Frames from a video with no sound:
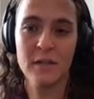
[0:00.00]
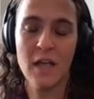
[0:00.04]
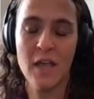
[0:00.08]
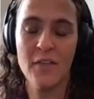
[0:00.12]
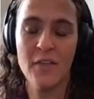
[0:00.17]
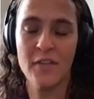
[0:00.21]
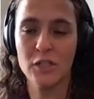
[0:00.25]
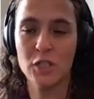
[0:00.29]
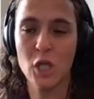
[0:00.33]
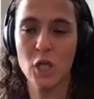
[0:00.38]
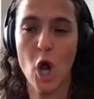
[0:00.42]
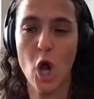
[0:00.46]

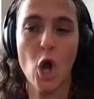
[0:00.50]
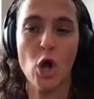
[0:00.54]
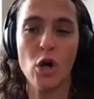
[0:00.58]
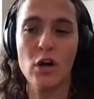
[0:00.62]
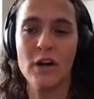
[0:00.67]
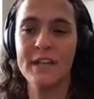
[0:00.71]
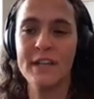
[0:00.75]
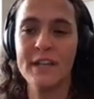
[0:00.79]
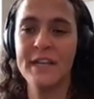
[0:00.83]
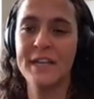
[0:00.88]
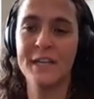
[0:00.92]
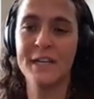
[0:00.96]
and there's
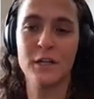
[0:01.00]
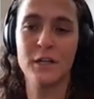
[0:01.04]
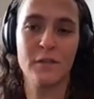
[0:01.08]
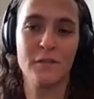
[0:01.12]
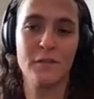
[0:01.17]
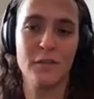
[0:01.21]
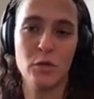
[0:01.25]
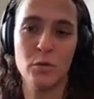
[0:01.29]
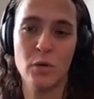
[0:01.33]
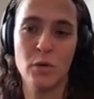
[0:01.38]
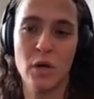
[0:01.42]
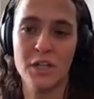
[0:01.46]
already an
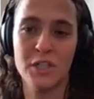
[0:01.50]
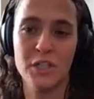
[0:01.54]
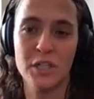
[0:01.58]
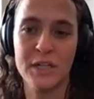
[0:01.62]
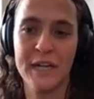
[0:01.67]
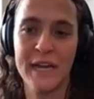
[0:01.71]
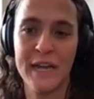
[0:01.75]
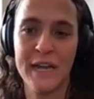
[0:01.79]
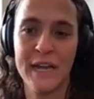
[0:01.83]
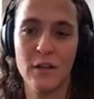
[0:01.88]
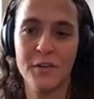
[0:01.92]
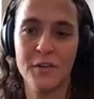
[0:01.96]
interview on your
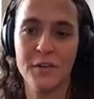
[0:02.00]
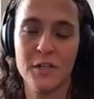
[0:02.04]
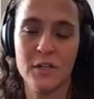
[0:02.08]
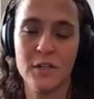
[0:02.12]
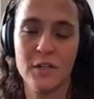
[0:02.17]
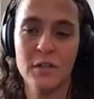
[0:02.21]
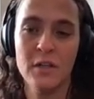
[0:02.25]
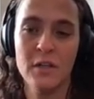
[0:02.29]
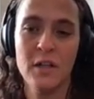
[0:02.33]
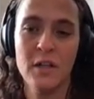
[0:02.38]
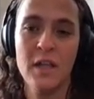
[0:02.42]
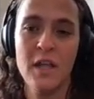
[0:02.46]

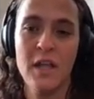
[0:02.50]
calendar